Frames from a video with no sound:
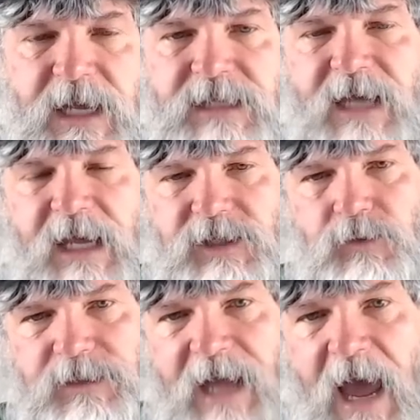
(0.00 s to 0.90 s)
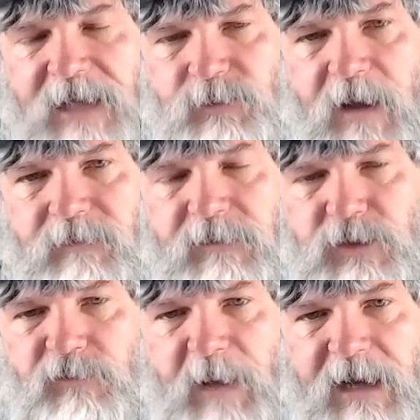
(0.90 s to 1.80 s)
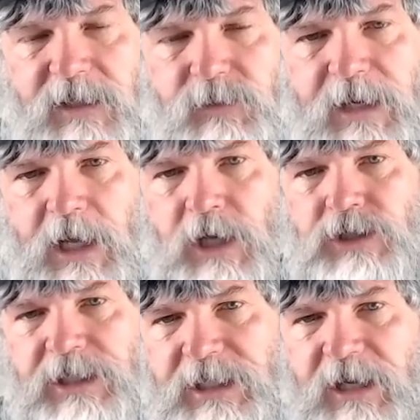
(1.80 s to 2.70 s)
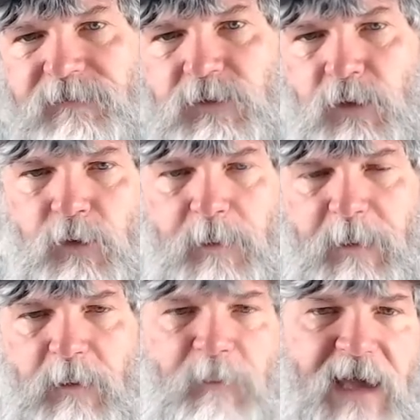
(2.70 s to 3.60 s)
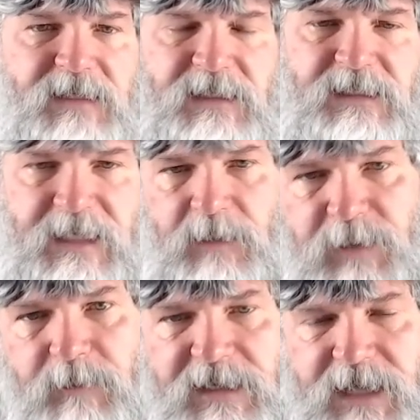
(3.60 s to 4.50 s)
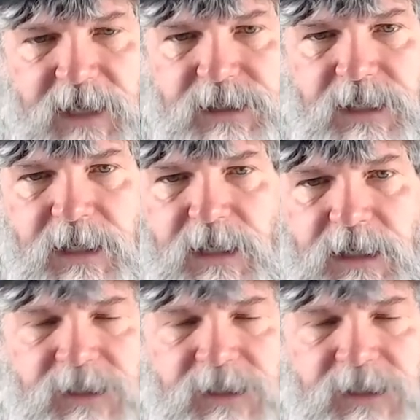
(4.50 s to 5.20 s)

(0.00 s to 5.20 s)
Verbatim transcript: takes your tax revenue that you've paid into it to give to a group of people based on skin pigmentation so